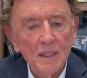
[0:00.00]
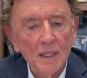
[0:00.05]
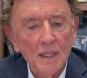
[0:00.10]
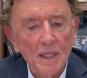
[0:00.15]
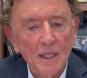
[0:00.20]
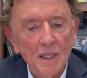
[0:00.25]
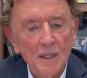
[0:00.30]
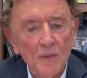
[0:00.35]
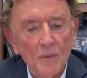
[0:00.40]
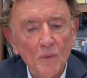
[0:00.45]

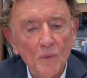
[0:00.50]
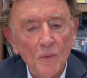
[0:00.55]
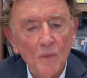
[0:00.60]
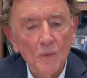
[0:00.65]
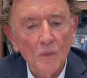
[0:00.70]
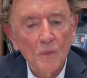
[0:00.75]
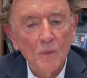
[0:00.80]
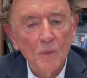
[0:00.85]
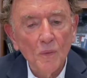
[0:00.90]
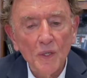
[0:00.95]
uh,
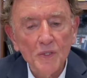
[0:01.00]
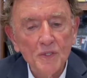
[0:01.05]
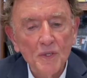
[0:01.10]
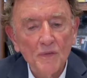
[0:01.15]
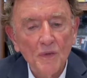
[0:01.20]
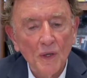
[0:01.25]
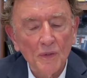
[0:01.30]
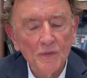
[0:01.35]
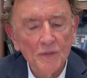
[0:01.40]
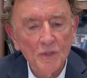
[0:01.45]
which of
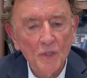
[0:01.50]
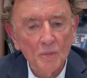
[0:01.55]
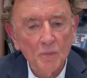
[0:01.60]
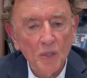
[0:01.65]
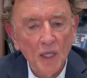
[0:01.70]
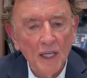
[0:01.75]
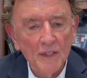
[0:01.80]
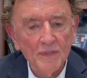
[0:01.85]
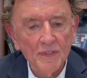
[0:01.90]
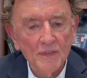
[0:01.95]
those two
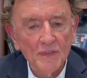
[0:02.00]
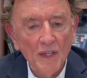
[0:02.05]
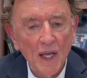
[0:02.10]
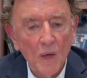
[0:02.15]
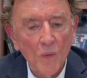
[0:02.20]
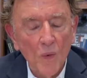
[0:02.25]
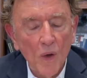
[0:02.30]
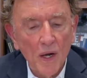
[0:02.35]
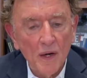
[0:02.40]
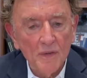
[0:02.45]
places I
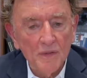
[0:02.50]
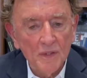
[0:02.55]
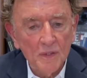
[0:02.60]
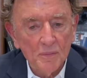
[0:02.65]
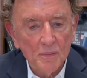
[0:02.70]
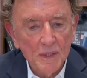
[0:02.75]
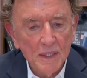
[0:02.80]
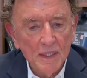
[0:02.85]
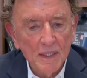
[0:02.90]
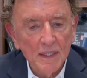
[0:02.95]
wanted to
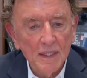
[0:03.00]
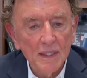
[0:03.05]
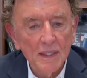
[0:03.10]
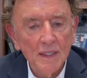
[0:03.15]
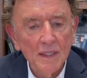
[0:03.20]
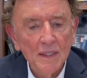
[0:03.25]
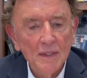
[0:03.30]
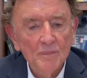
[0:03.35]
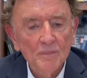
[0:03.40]
be,